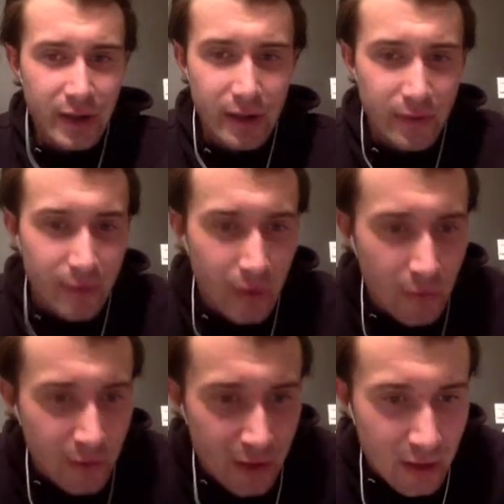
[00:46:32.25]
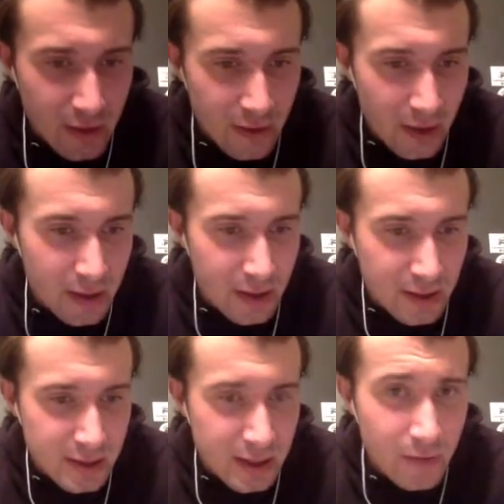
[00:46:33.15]
get involved in that kind of
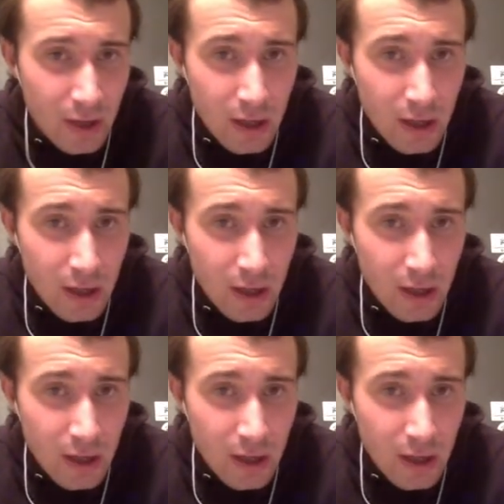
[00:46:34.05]
stuff.